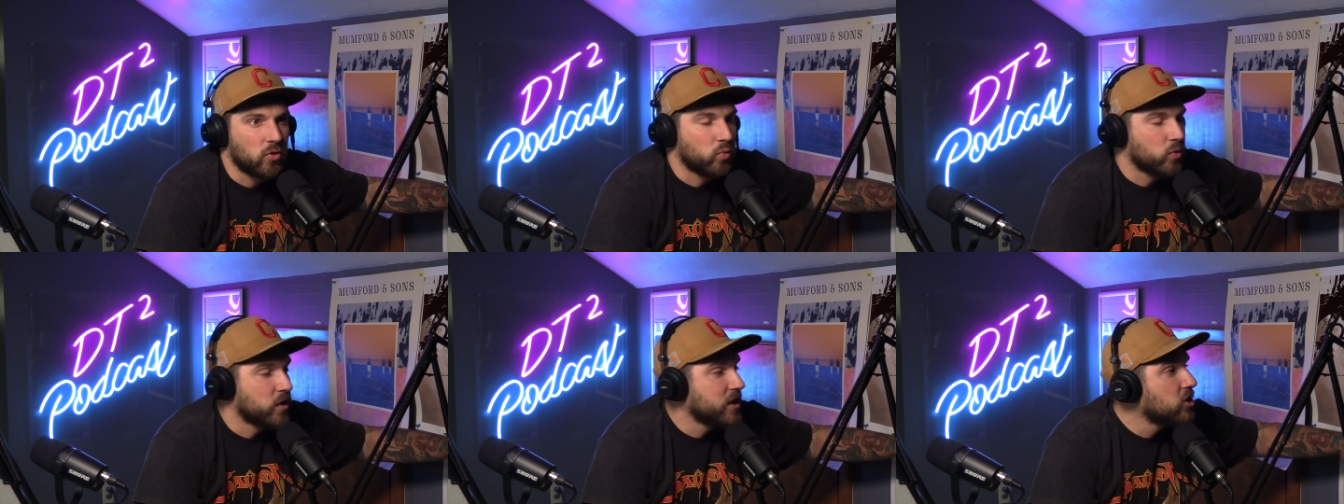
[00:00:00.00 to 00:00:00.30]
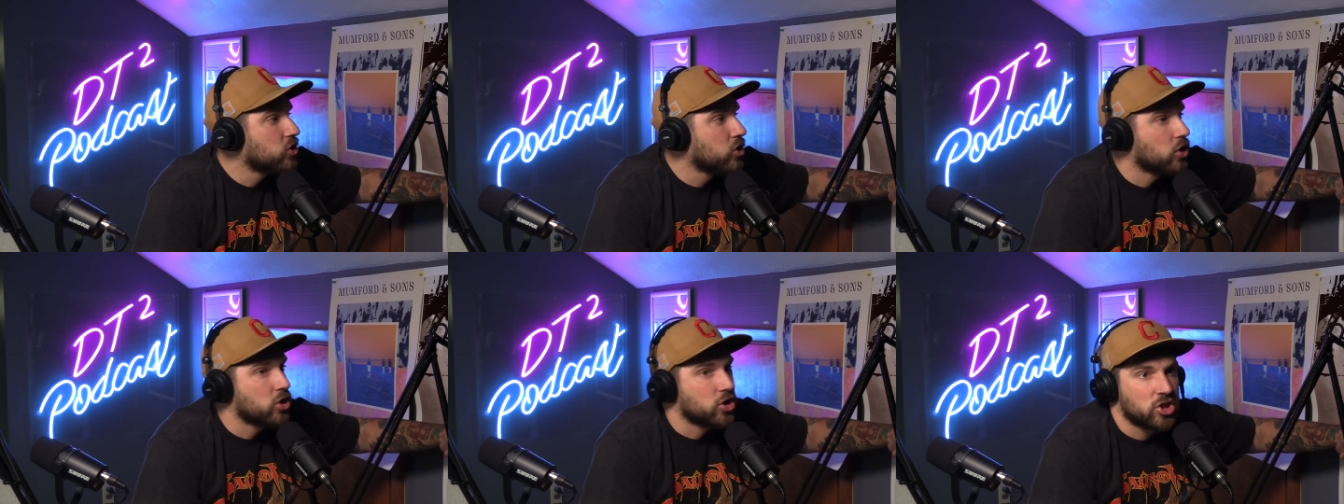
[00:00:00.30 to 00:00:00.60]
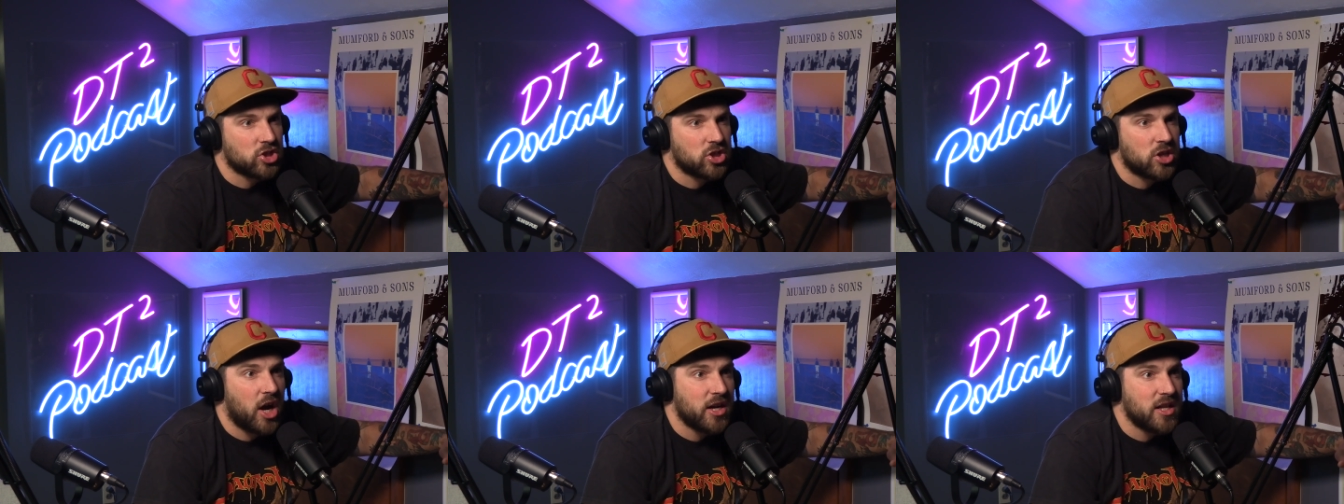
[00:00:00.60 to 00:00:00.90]

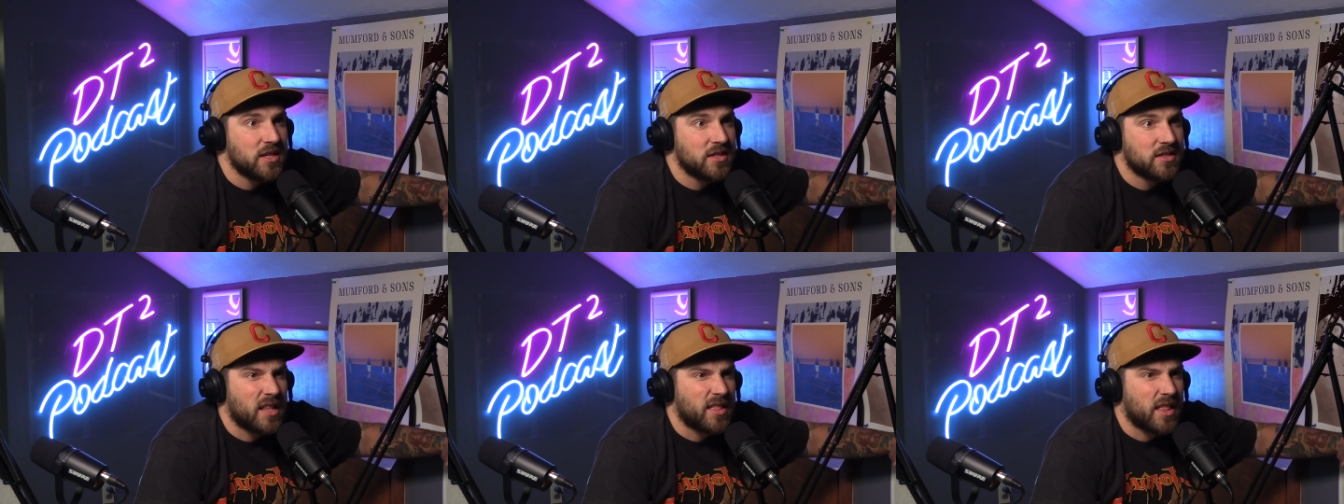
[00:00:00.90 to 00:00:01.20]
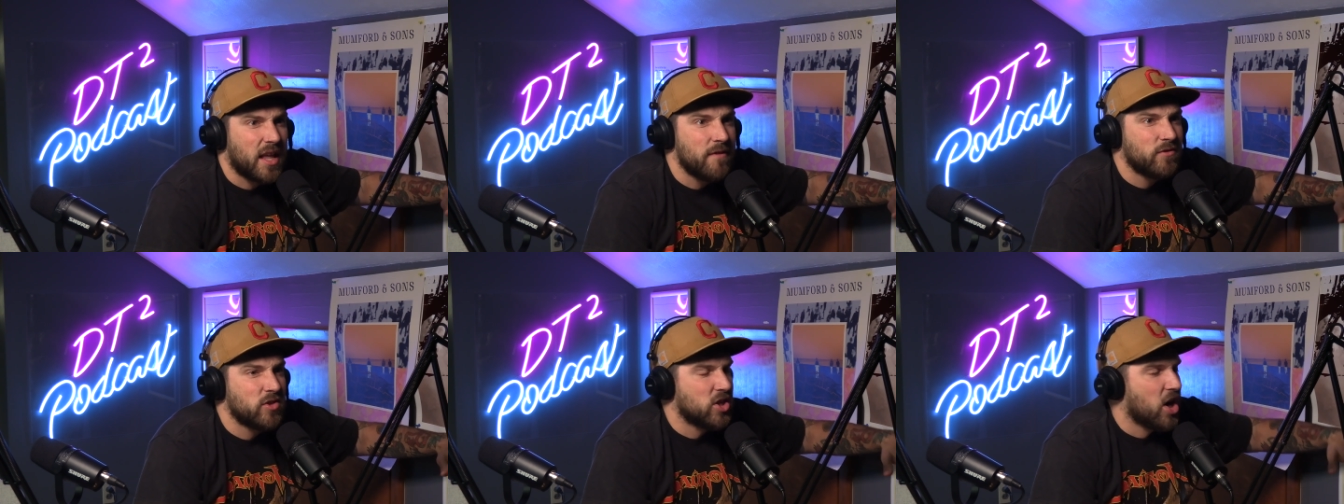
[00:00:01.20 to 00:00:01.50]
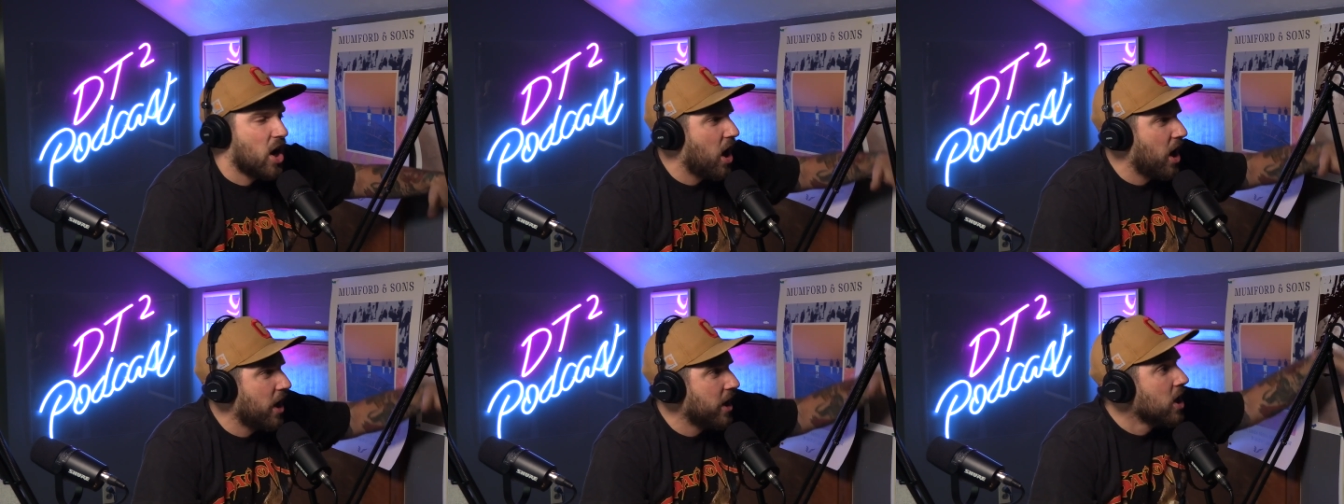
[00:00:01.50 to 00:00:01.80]
research studies that they've
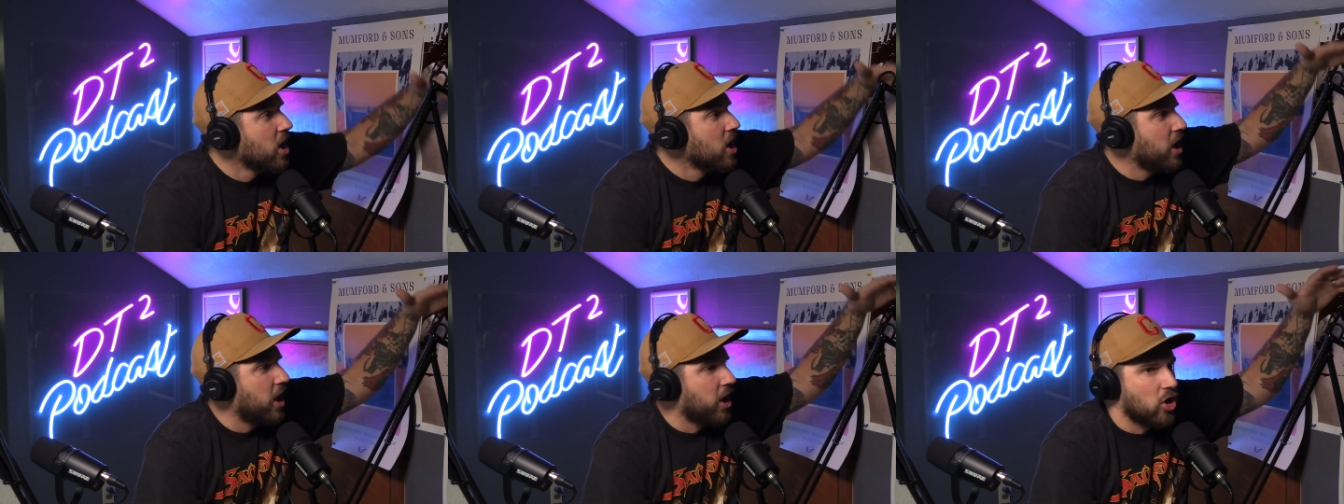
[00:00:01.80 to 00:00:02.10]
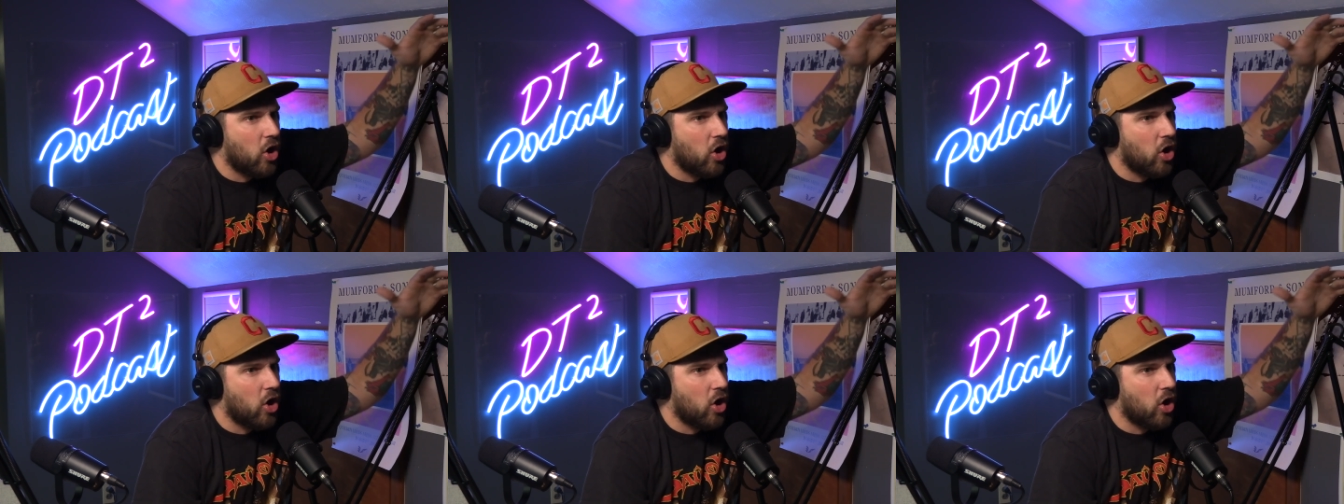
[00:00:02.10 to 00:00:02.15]
done mm.